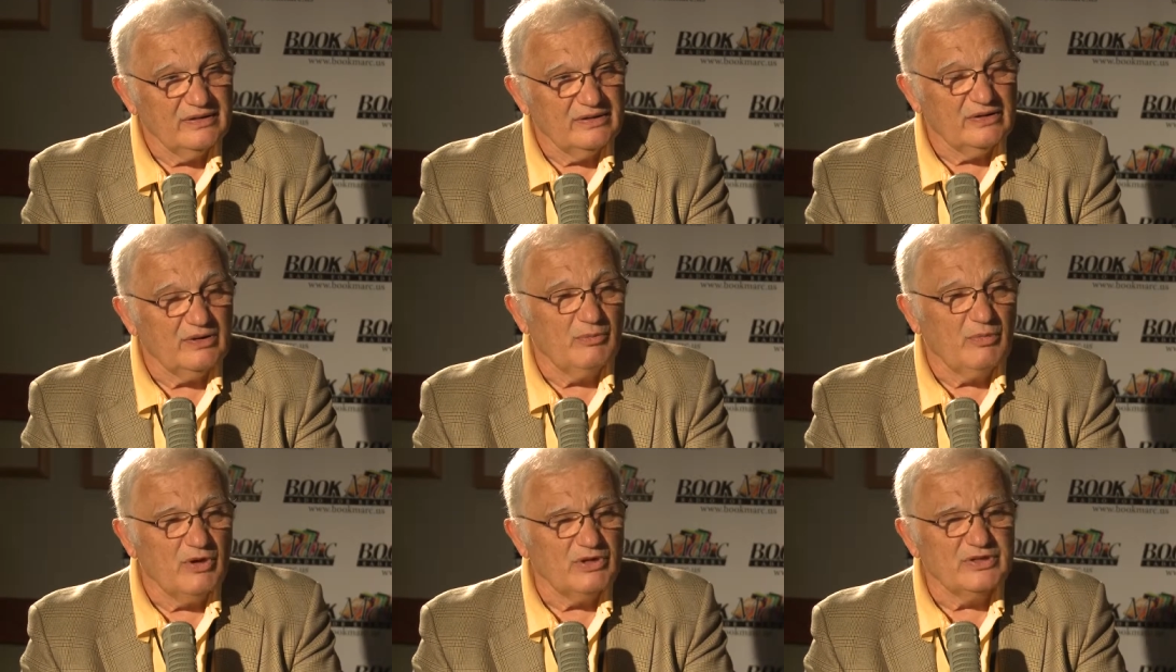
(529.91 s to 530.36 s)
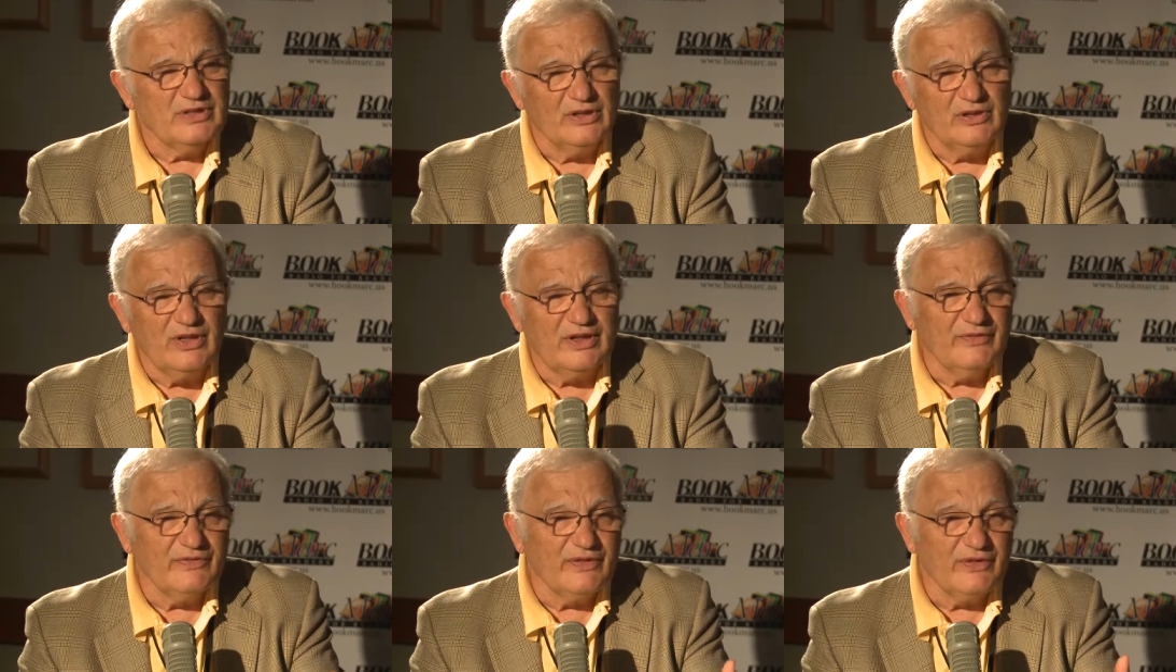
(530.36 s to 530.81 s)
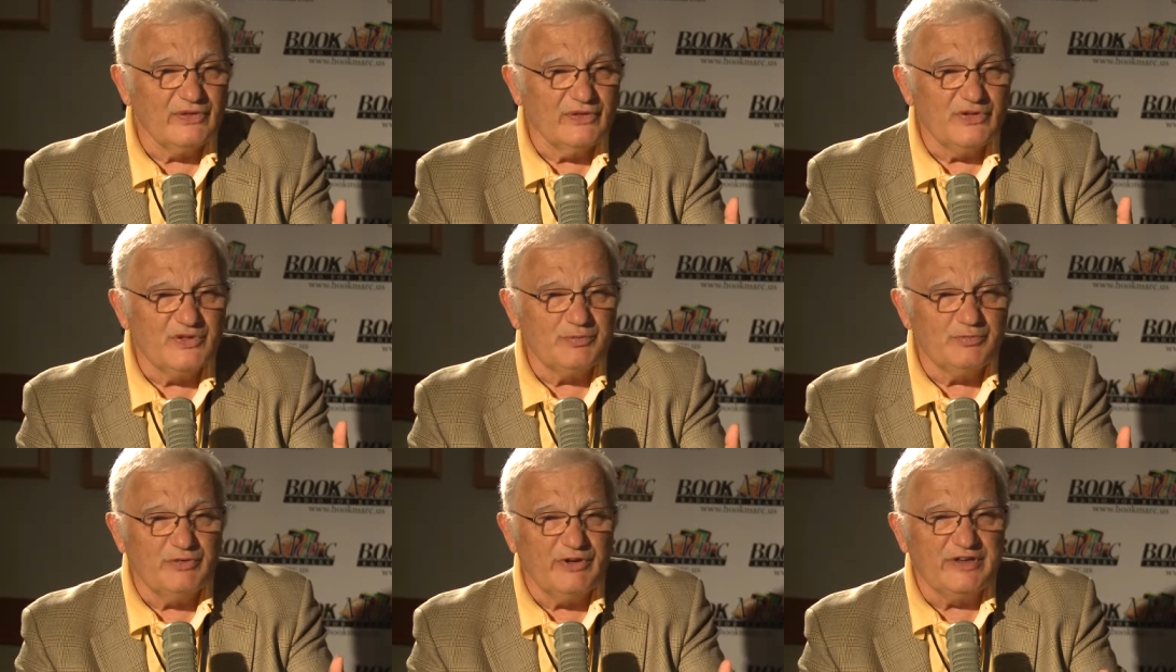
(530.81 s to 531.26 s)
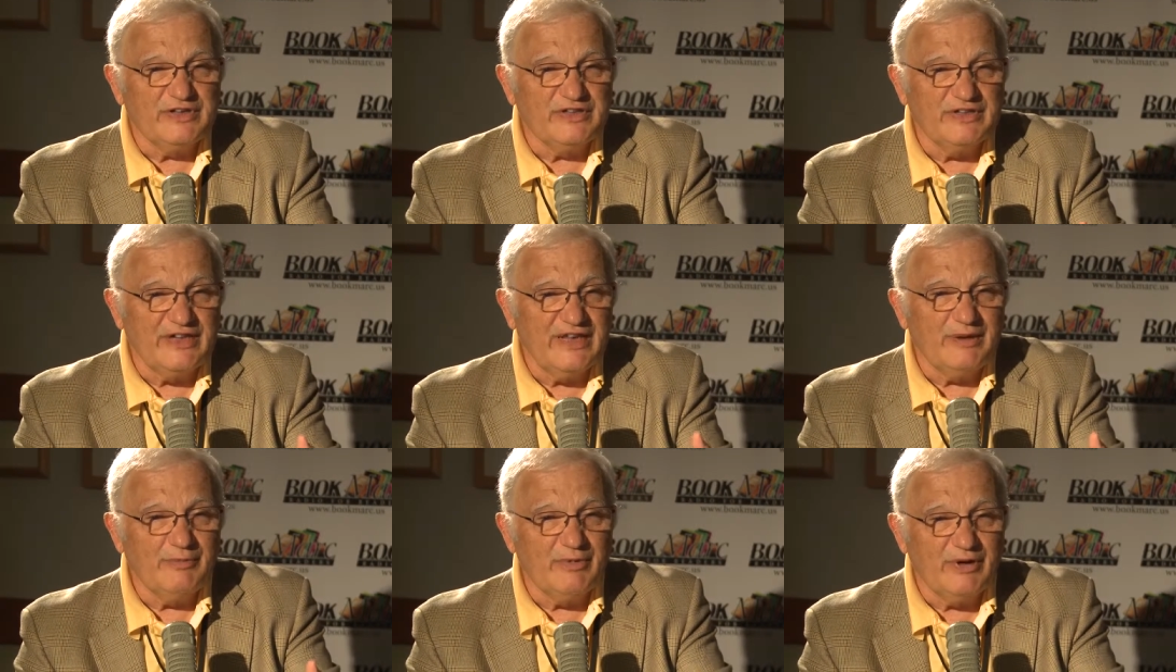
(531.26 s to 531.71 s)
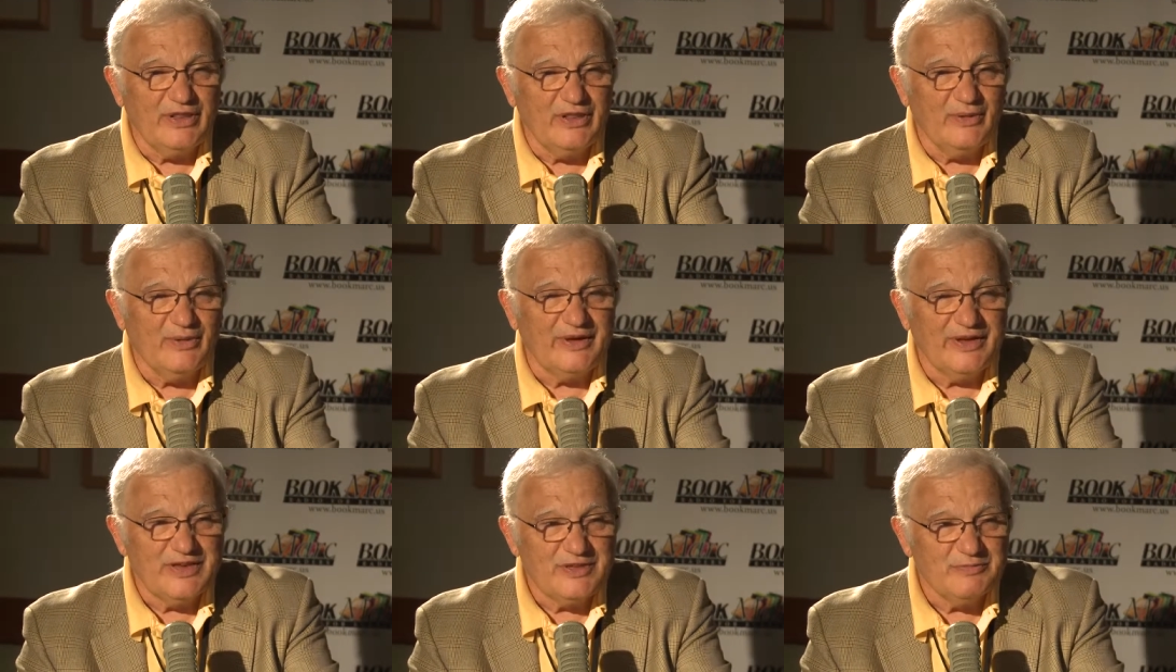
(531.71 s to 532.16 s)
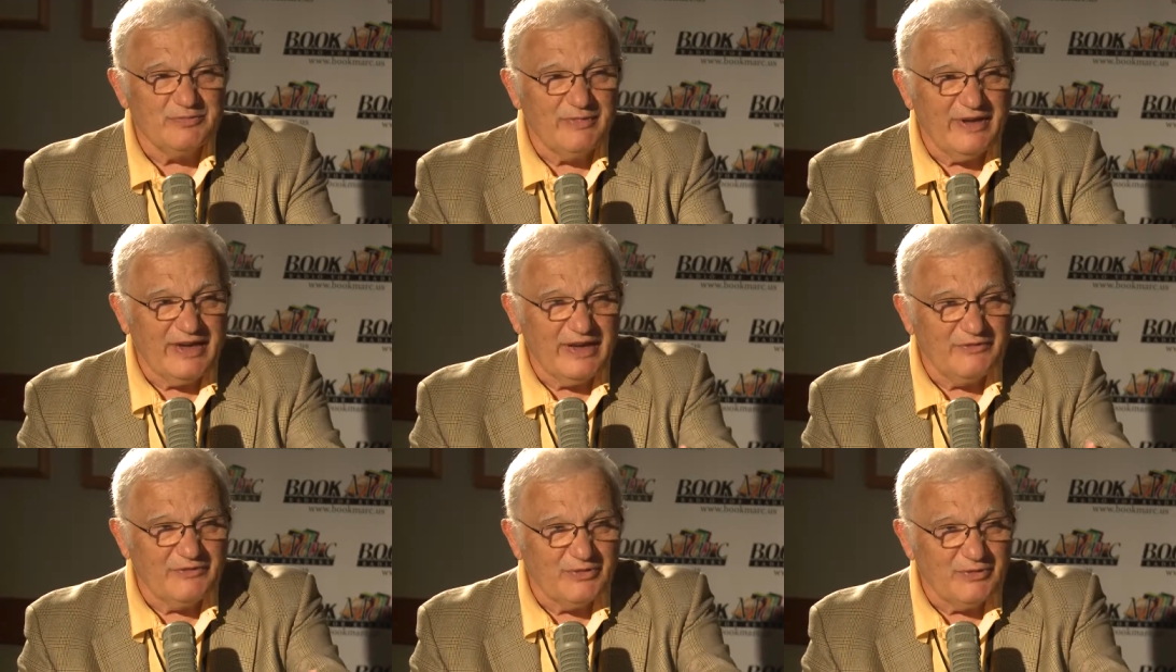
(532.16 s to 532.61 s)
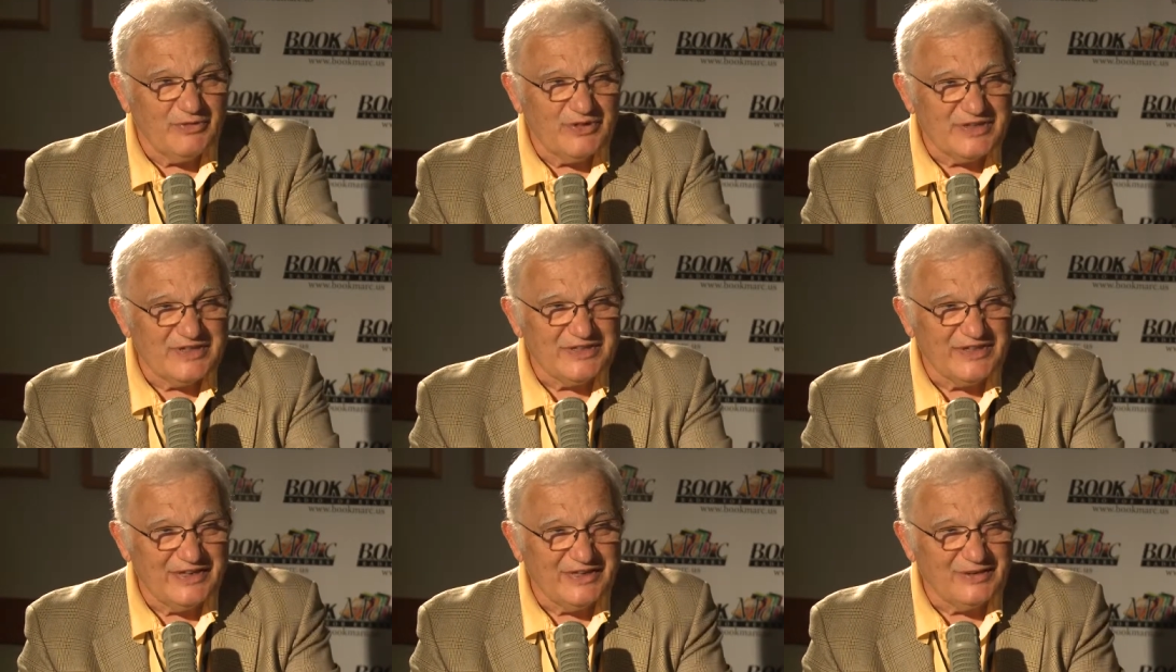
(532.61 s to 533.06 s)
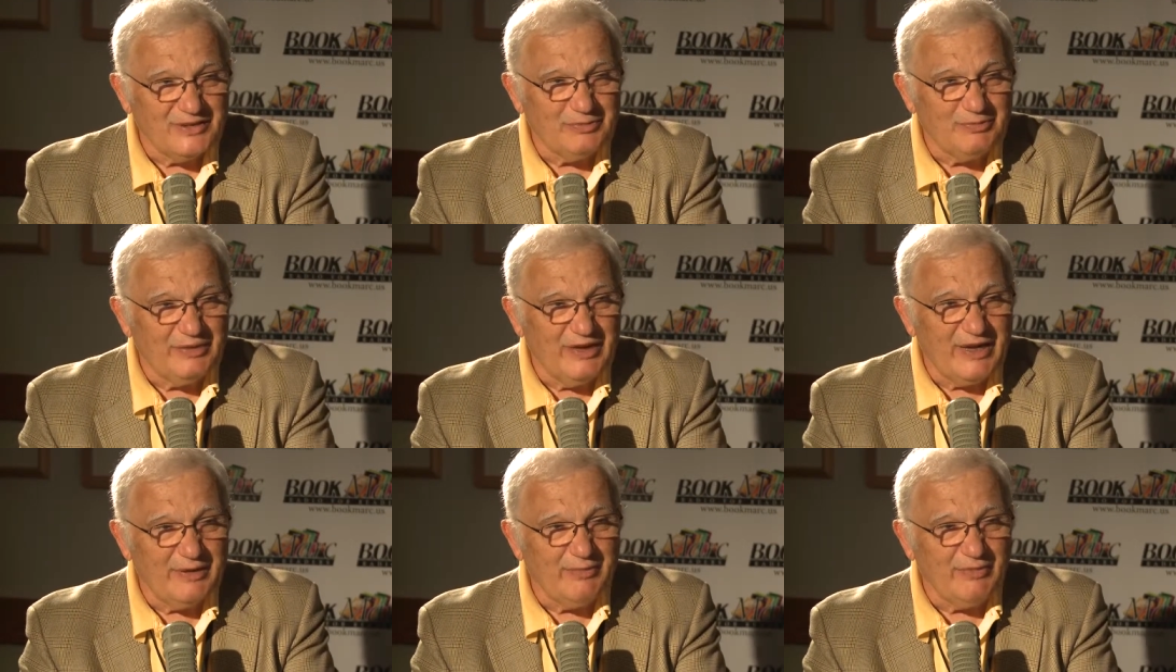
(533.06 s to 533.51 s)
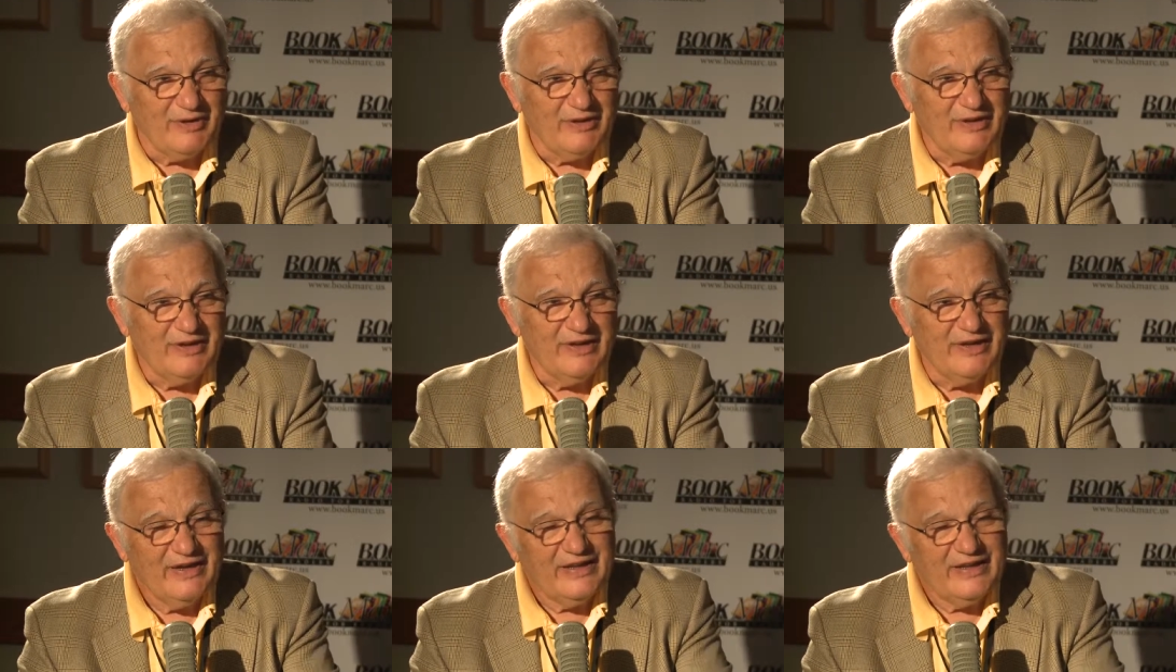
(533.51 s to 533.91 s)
You know, most a lot of your newsprint today, by the way, is made from recycled paper,